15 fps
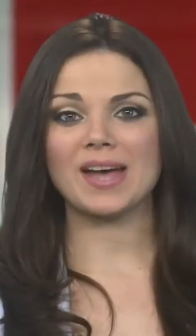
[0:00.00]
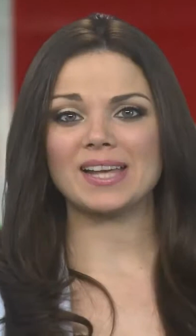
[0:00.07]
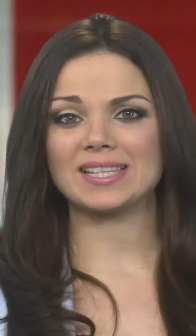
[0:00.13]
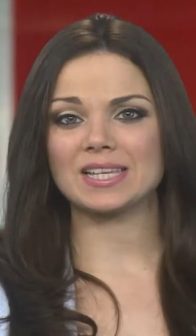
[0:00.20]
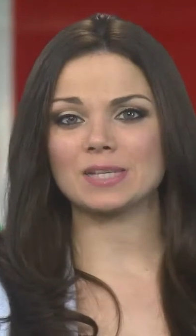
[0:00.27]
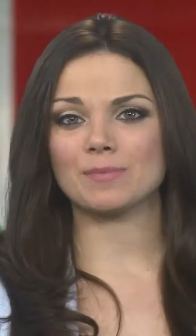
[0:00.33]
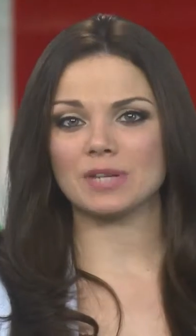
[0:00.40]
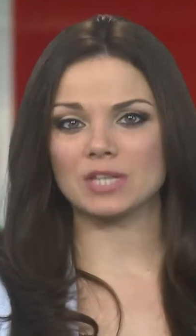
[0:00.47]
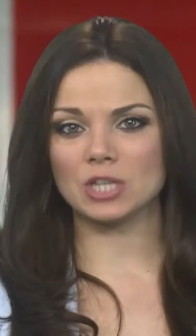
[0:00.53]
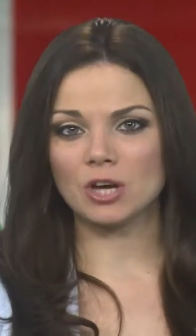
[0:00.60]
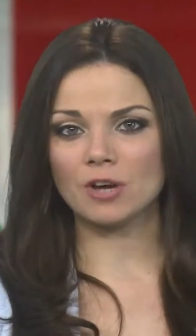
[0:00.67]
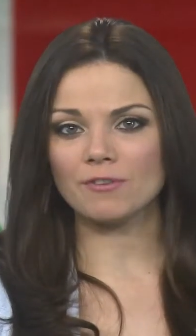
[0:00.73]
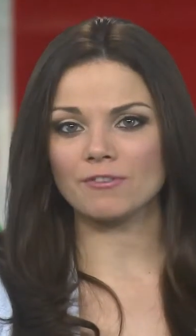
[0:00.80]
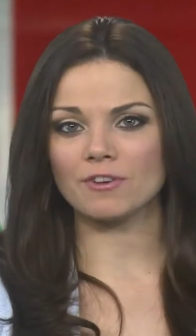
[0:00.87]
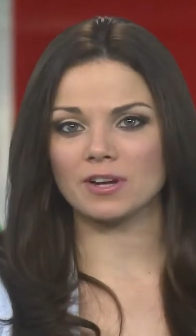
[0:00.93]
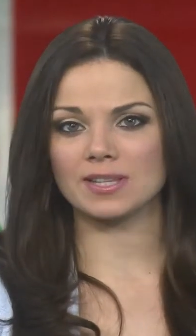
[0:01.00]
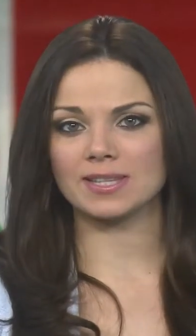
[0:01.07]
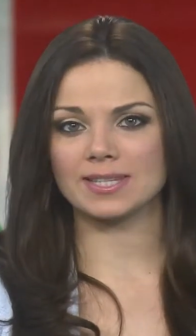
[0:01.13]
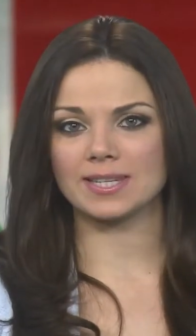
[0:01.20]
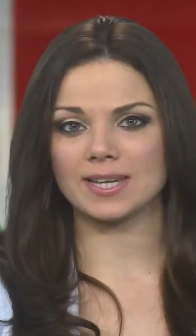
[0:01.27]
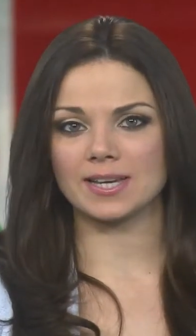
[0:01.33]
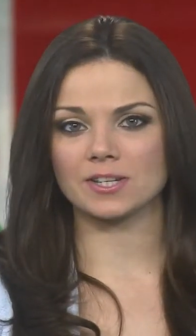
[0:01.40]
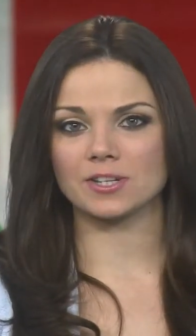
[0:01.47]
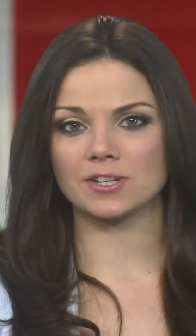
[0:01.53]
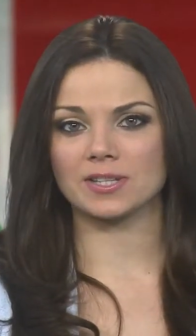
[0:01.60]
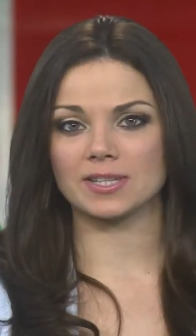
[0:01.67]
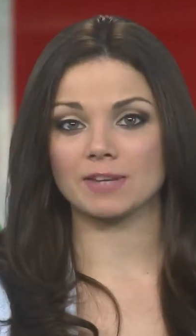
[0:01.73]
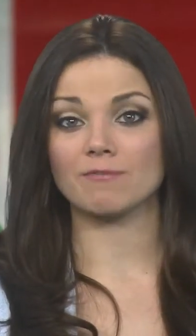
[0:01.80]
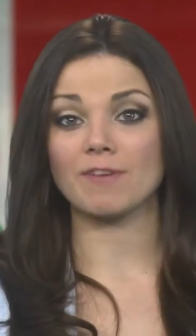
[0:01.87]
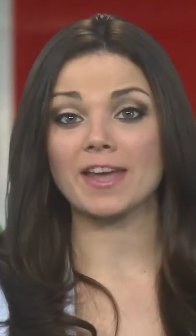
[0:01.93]
US has been tougher on
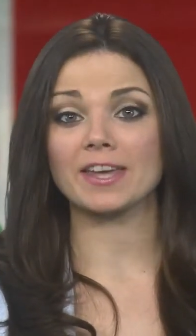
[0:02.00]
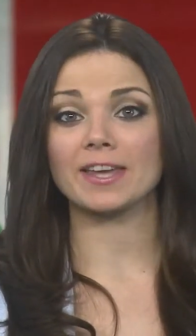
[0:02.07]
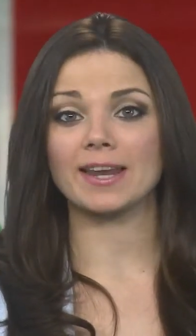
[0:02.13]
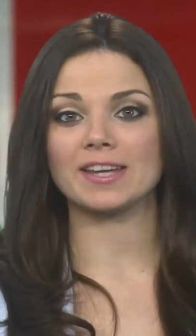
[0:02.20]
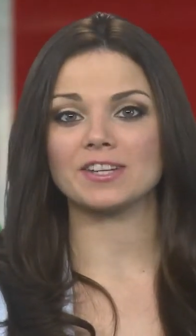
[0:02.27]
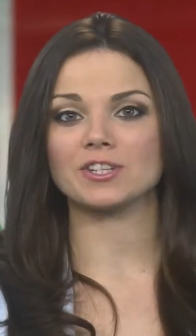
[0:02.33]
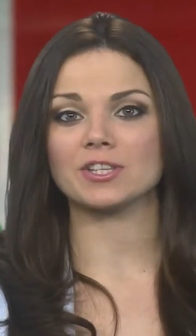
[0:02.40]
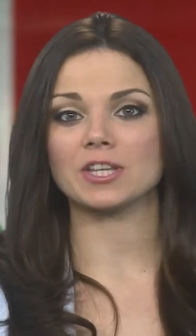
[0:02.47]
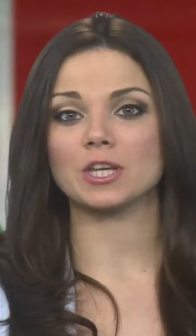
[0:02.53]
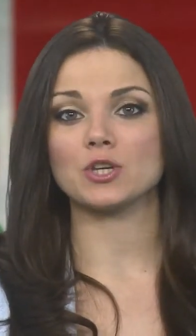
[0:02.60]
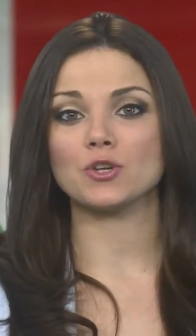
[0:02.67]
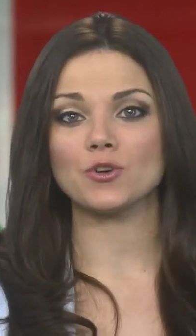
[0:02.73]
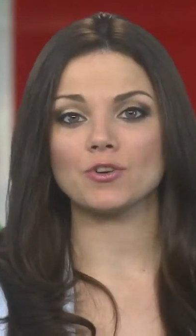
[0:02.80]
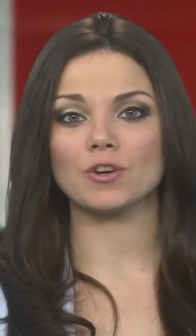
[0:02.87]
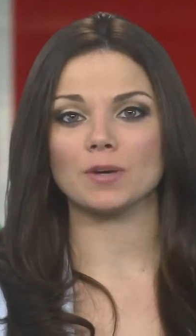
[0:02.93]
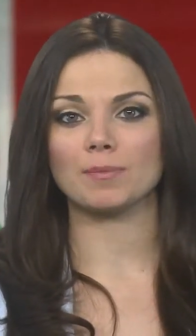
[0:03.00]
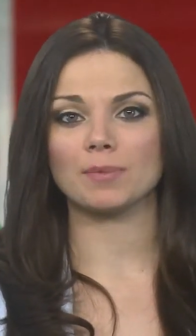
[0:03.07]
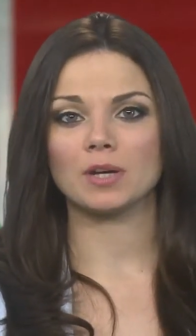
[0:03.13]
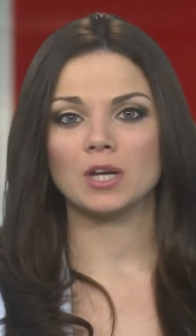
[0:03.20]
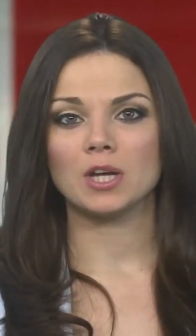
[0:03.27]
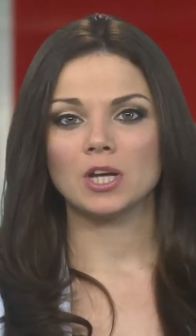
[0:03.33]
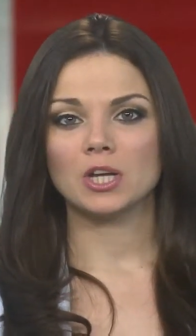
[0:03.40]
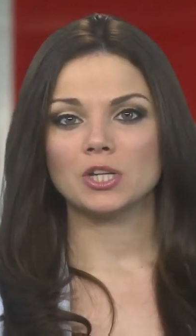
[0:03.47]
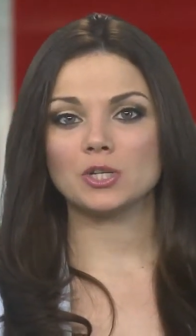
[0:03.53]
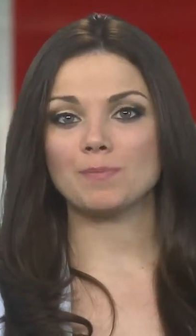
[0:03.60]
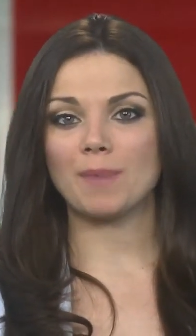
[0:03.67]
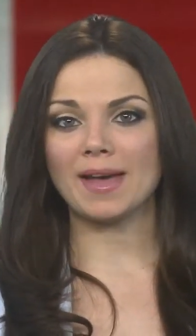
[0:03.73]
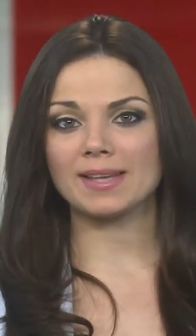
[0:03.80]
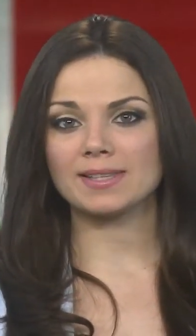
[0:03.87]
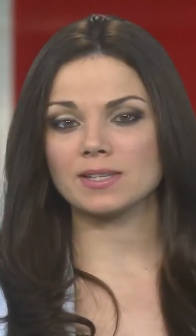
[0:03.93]
standards than regulators in Europe.
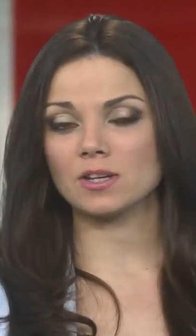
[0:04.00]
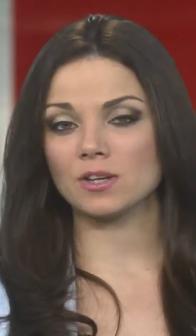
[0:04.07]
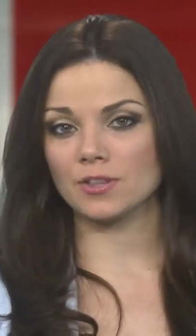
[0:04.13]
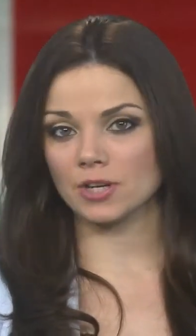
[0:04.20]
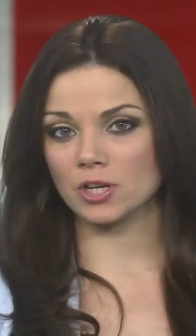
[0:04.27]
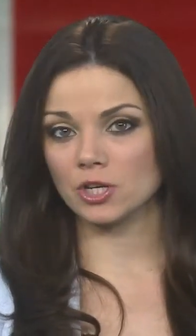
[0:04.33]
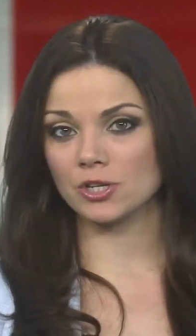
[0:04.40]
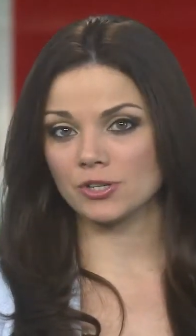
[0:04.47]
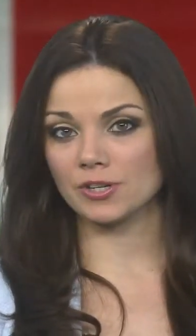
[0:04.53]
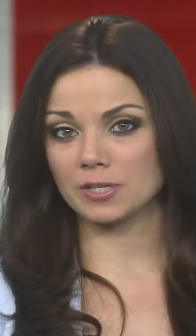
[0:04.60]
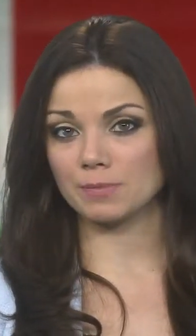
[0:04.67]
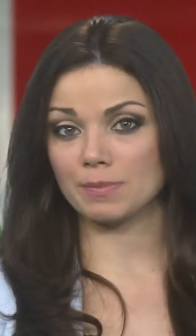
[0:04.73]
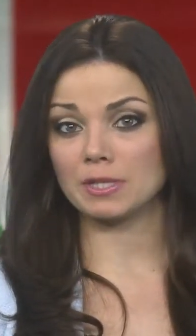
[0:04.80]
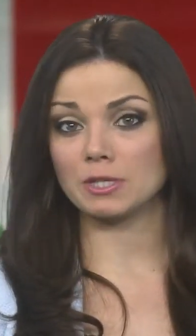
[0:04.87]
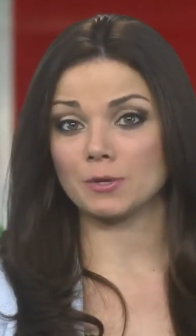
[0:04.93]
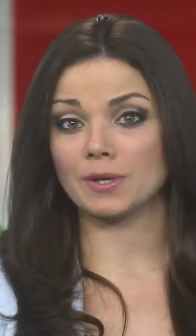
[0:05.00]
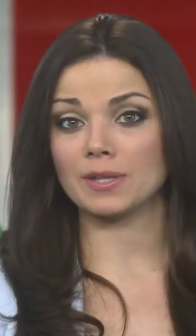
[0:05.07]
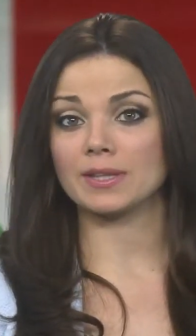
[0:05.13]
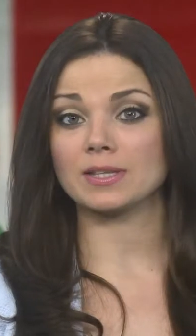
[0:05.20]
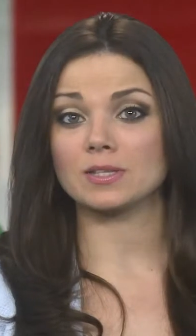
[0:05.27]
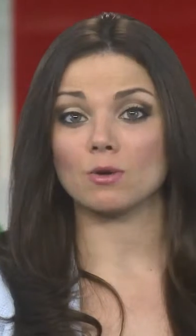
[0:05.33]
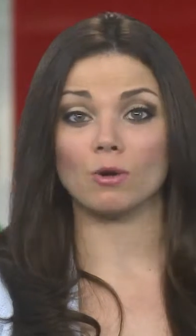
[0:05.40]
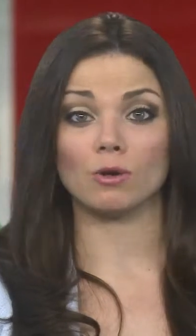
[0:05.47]
Should banks in other countries be doing this